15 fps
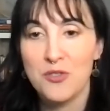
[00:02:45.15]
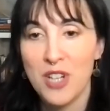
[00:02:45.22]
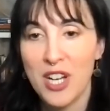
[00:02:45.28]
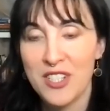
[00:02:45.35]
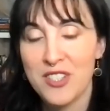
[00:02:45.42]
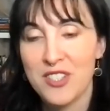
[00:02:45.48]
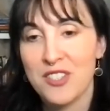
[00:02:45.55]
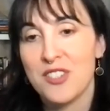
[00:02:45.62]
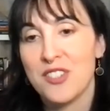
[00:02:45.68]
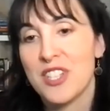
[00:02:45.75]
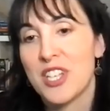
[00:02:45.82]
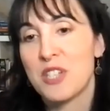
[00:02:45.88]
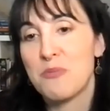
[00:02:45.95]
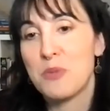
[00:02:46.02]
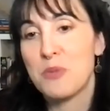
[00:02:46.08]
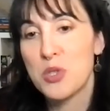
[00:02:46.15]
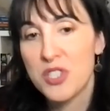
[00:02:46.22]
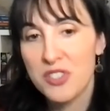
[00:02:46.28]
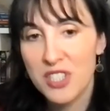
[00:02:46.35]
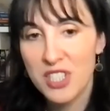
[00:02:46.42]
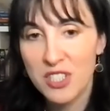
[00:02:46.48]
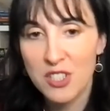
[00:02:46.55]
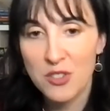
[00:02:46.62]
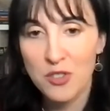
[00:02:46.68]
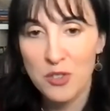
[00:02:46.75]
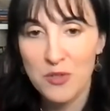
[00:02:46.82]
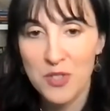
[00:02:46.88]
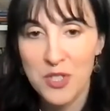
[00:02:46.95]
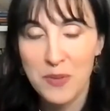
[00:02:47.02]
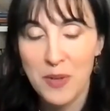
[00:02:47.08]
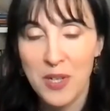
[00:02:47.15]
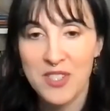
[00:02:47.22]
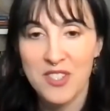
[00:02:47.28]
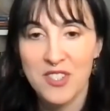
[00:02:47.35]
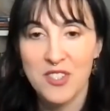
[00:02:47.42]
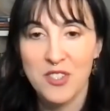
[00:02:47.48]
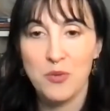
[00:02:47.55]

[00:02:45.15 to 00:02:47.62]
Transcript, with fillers: rational, and emotionally congruent responses